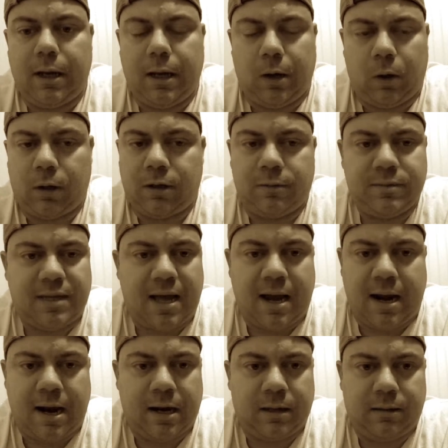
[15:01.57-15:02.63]
It all comes down
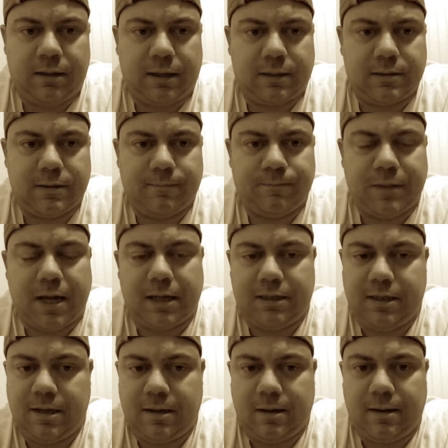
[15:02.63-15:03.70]
to analytics. At
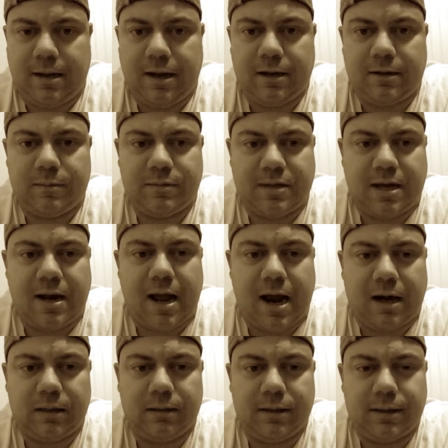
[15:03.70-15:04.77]
the end of the day, it comes down to
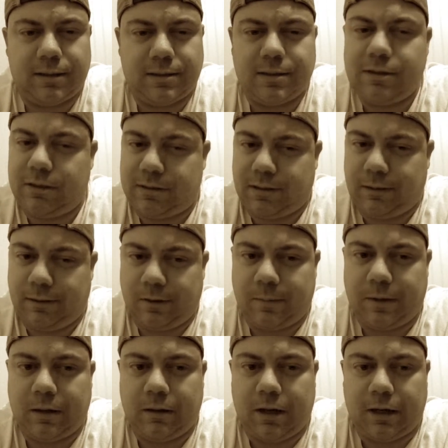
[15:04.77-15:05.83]
analytics and just a little
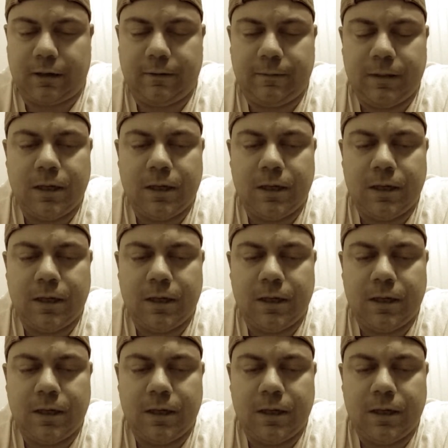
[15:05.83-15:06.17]
bit of luck.